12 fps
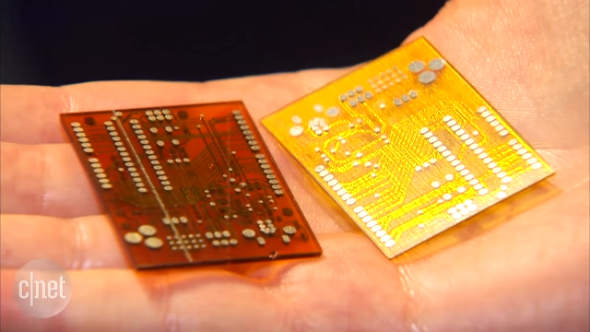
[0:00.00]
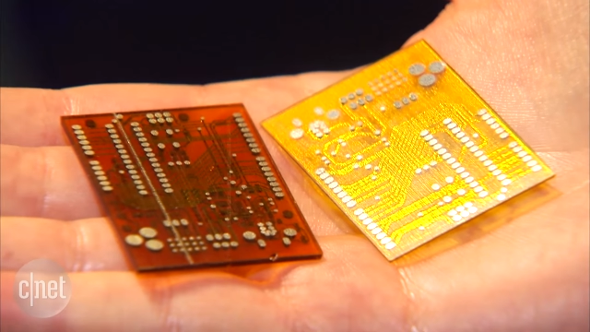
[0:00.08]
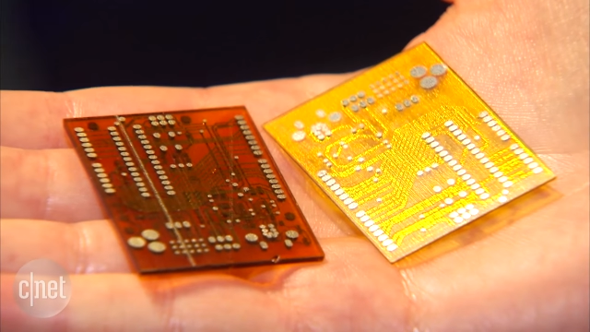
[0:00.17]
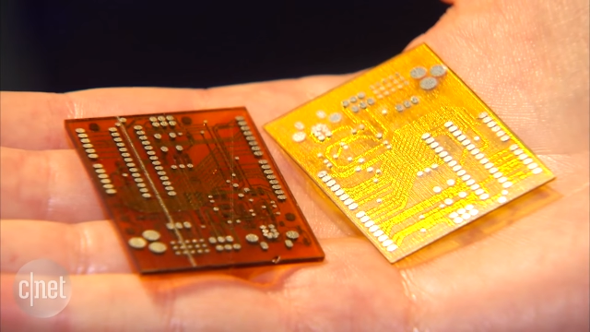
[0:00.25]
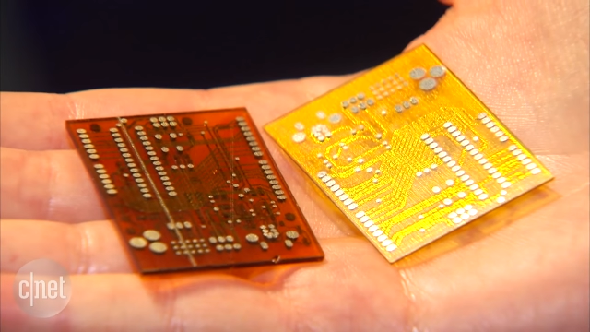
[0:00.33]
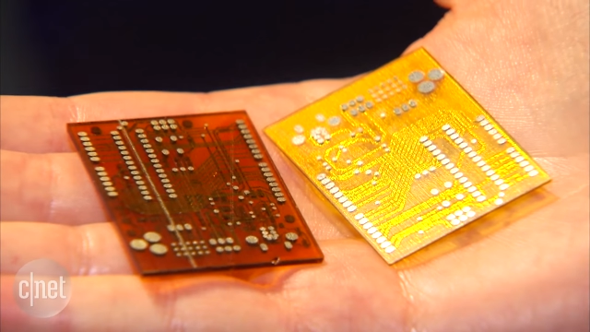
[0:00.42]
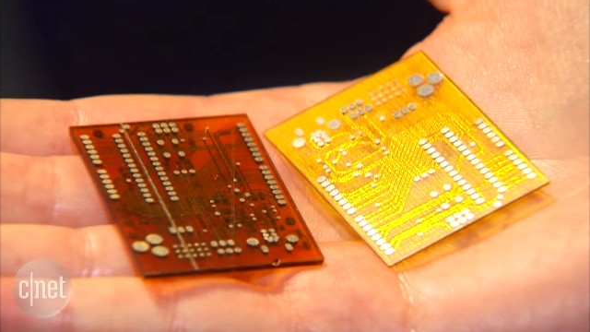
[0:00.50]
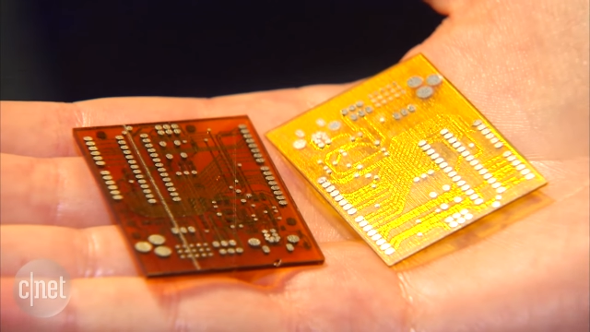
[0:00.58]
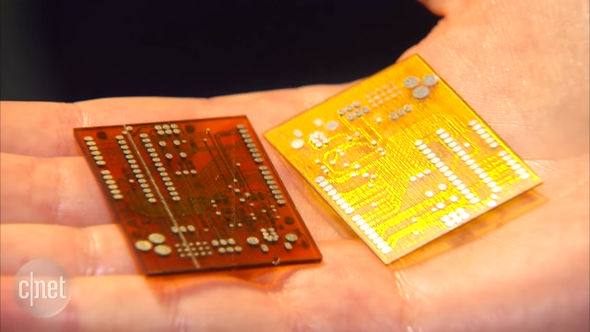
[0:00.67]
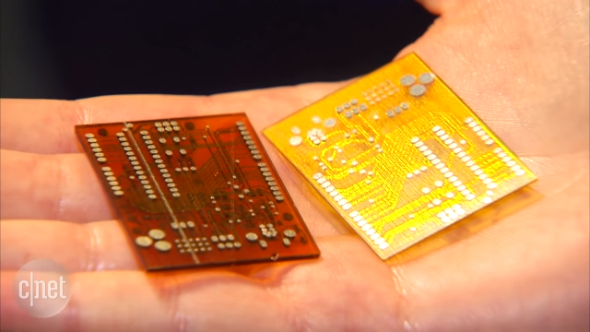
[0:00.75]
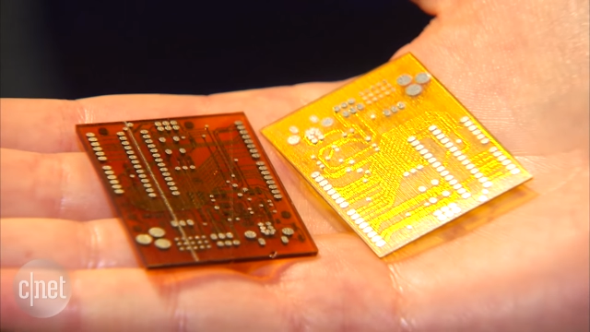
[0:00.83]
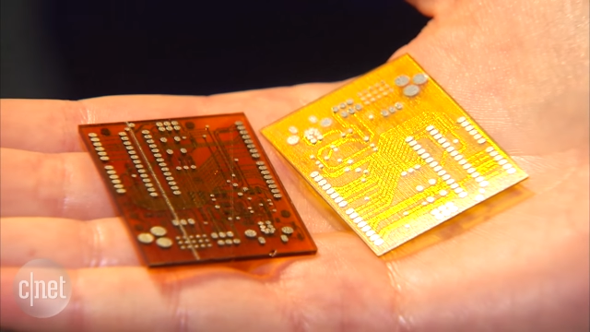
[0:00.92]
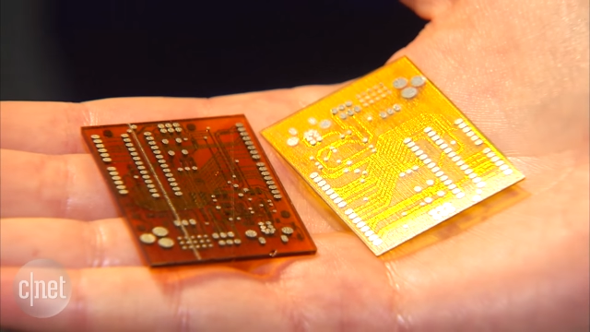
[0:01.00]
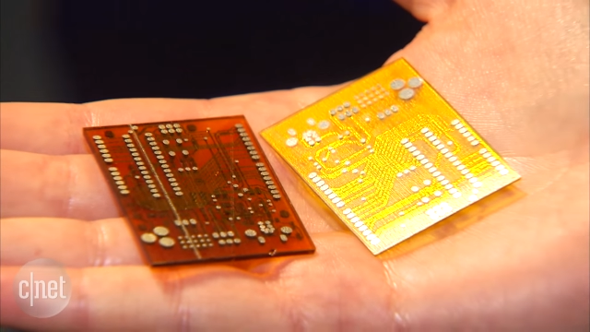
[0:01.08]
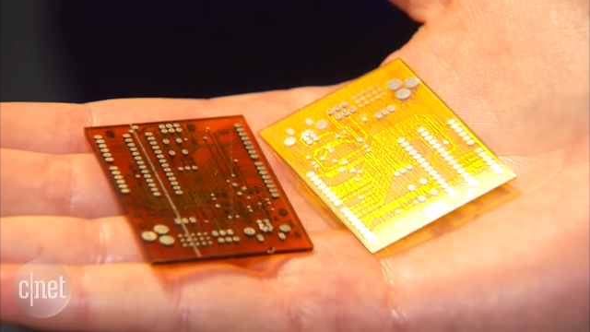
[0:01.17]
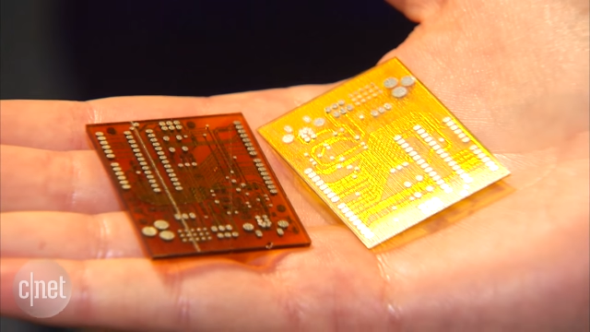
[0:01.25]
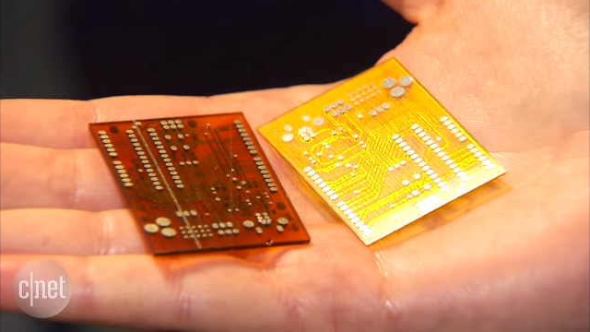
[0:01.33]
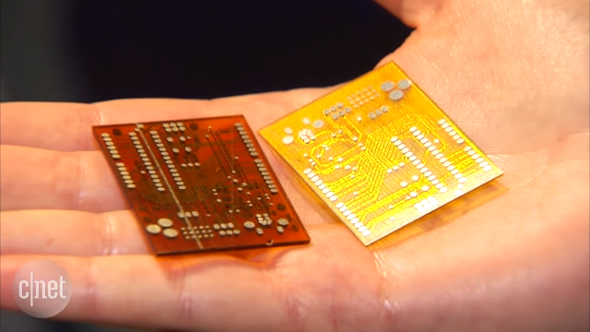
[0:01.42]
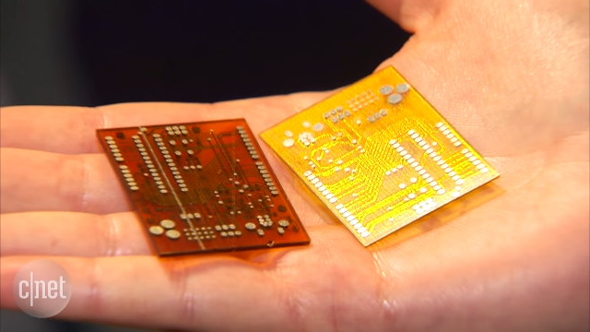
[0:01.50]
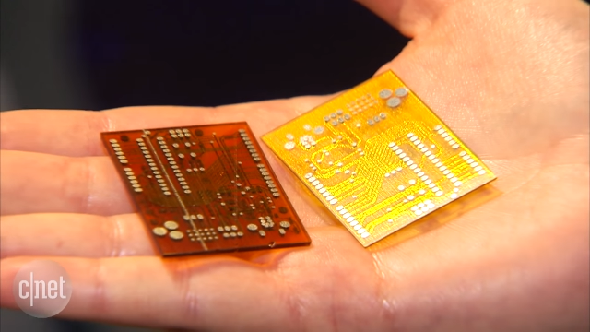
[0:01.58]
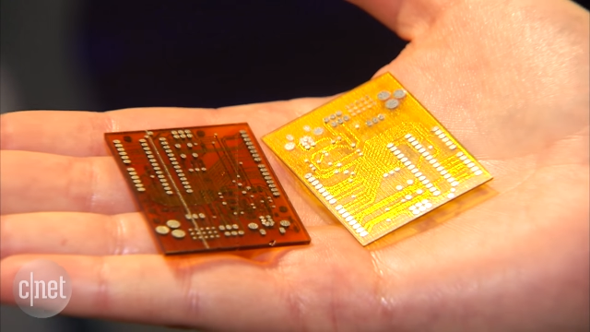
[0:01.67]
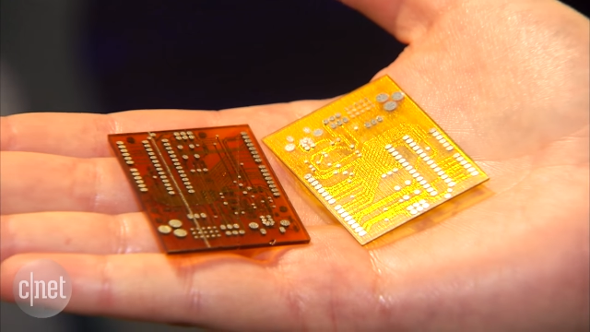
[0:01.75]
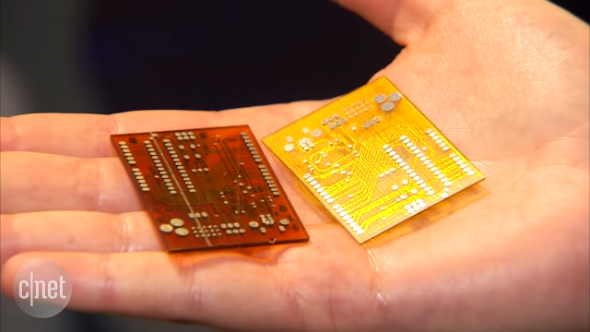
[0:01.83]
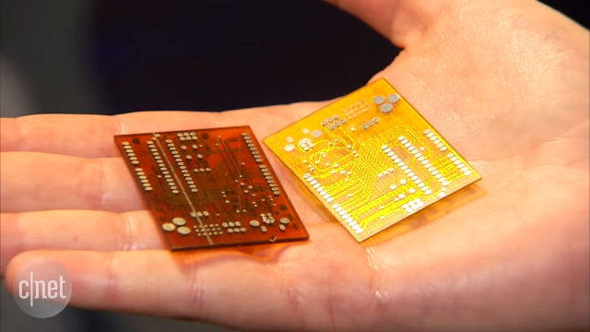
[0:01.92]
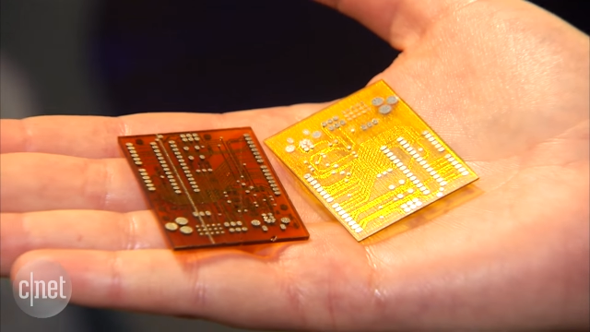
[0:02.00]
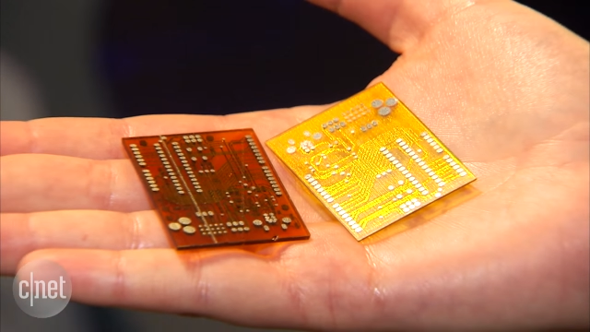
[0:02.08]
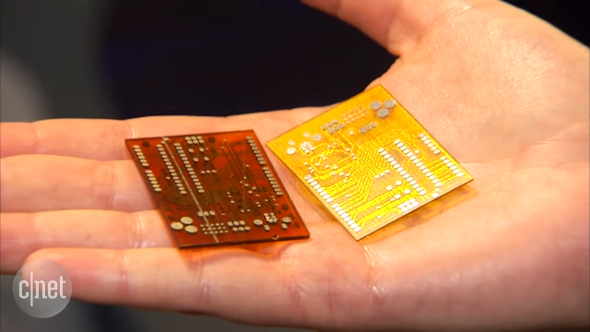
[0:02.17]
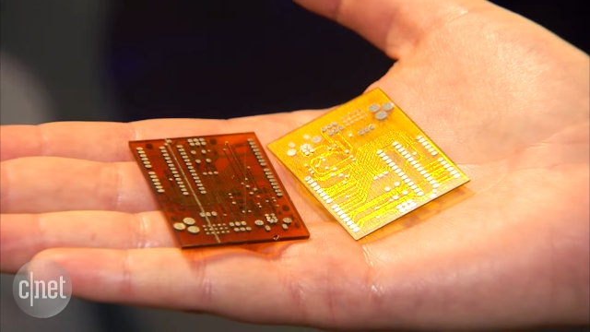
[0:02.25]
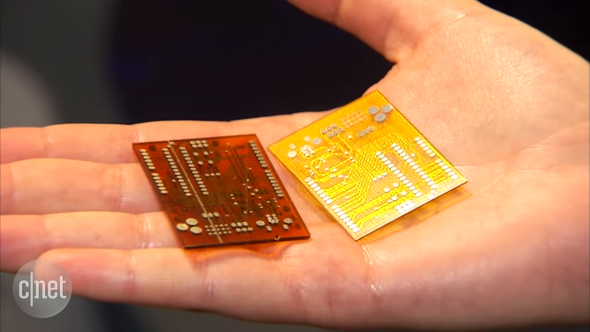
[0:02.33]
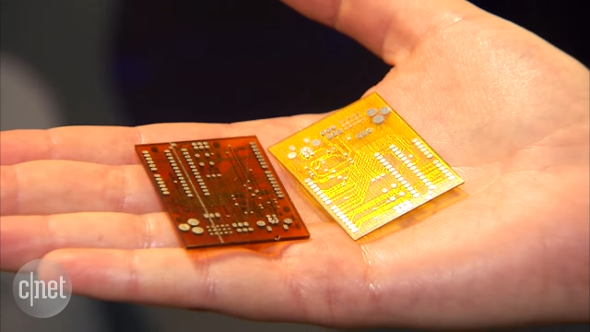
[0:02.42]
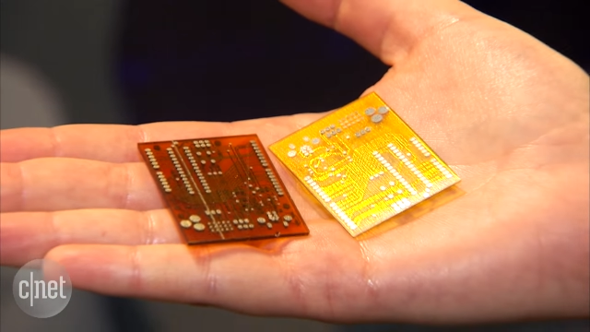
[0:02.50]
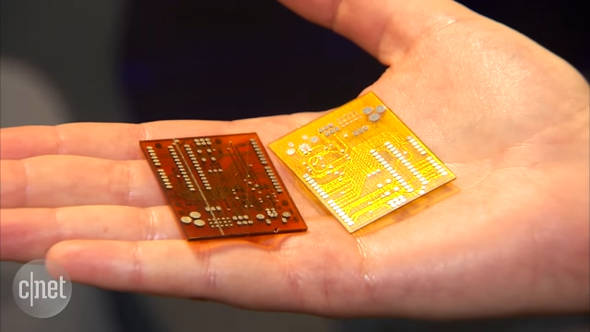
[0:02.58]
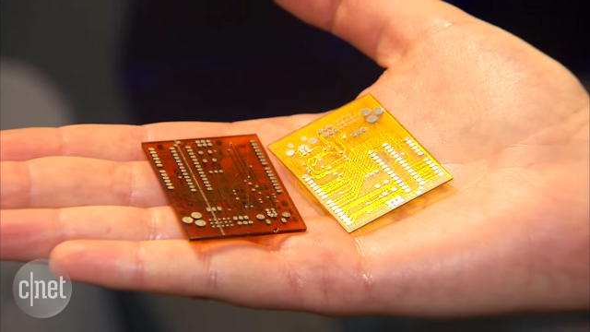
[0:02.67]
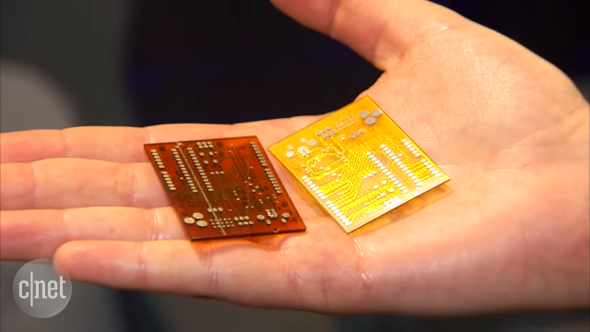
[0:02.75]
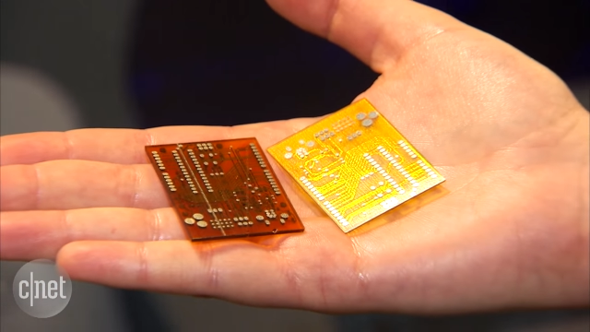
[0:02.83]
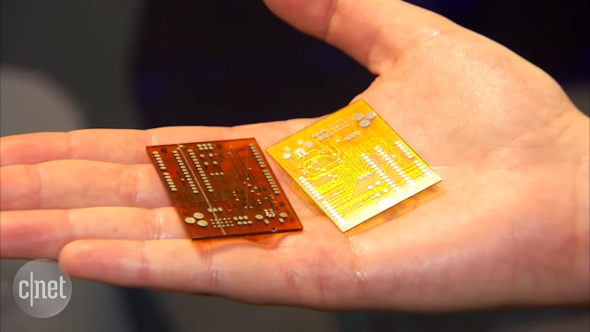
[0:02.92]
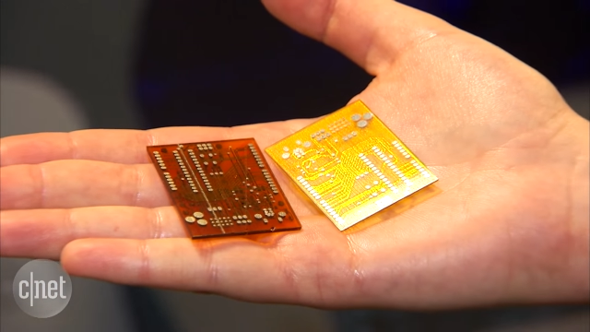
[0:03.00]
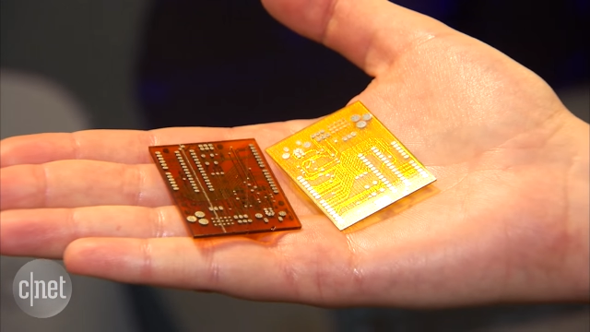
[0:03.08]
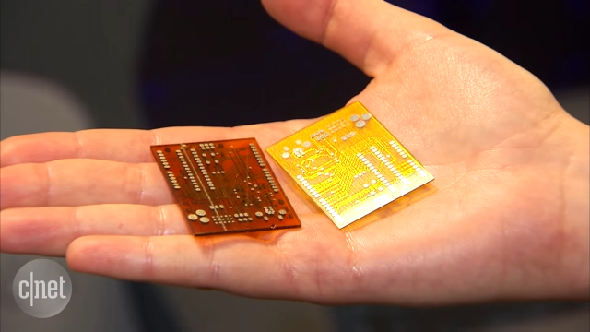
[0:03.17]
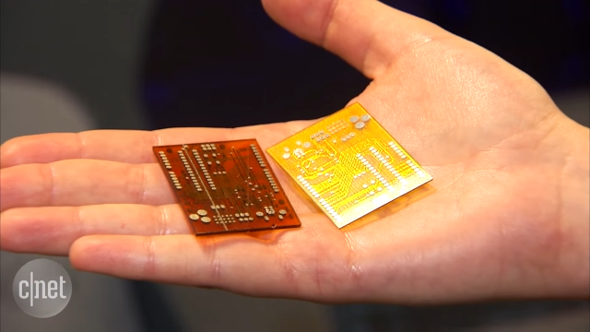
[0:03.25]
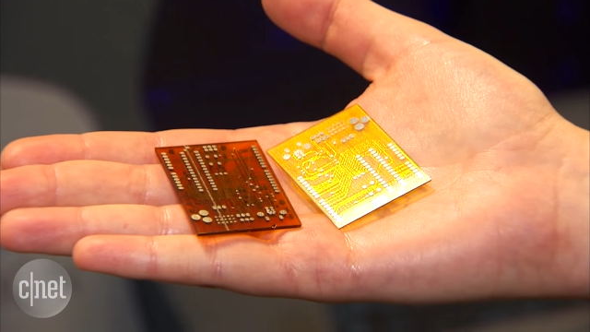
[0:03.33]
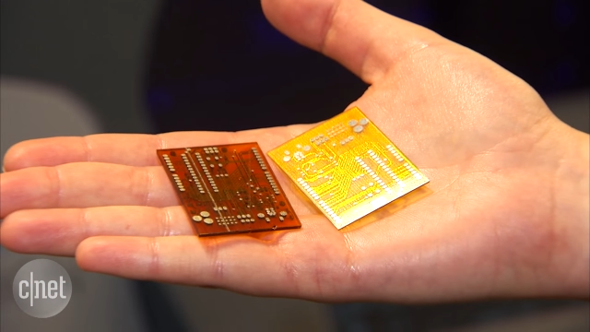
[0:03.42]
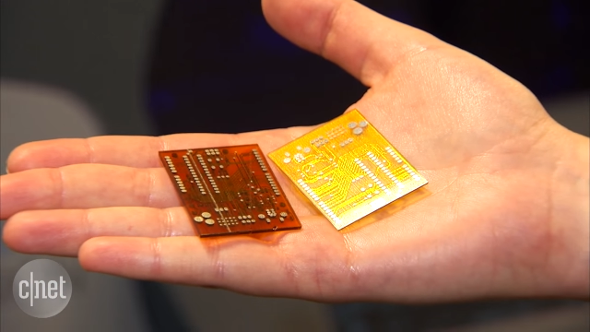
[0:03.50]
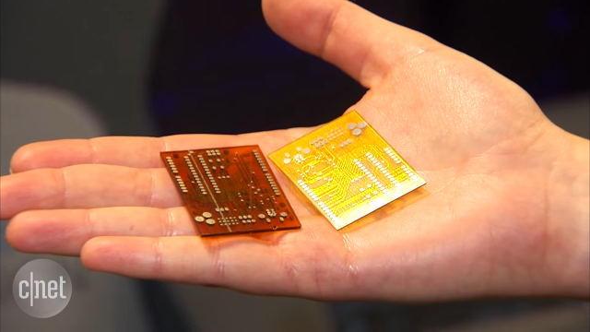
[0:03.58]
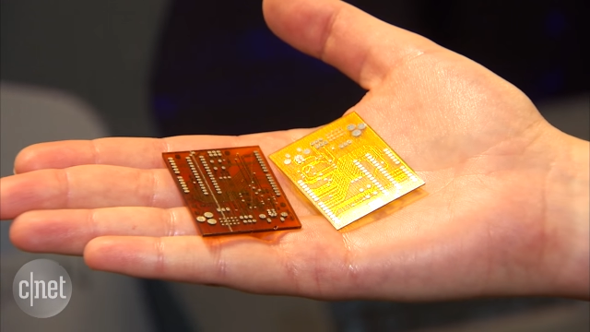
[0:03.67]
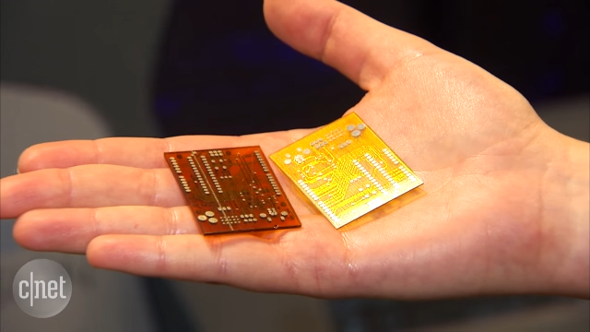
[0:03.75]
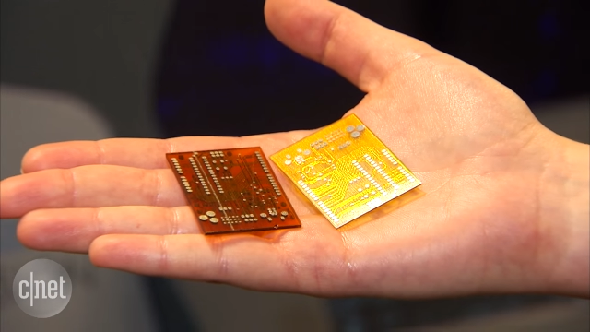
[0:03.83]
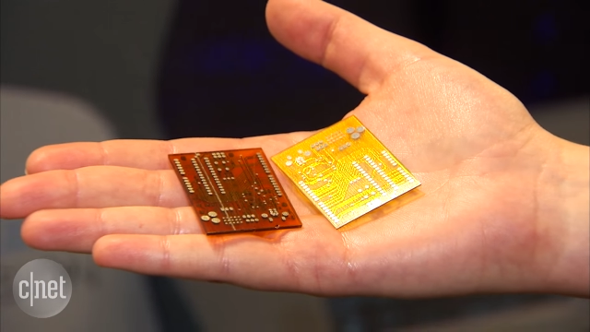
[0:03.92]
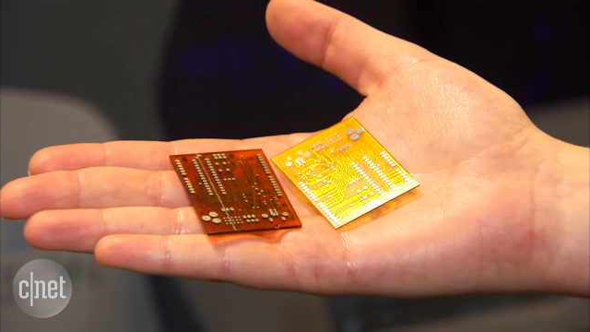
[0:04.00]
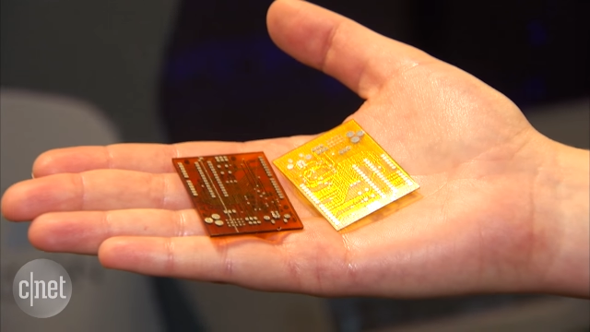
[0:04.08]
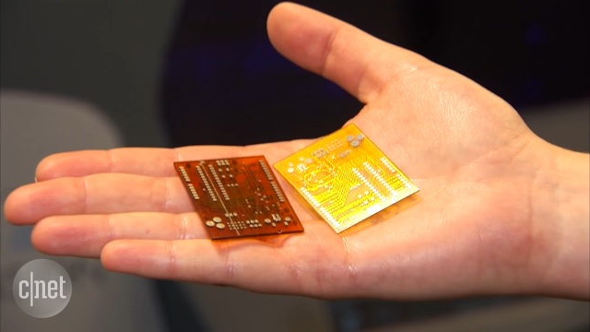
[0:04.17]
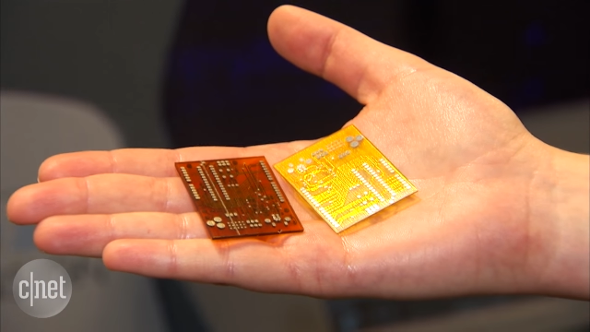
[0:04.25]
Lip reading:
Nobody's mouth can be seen.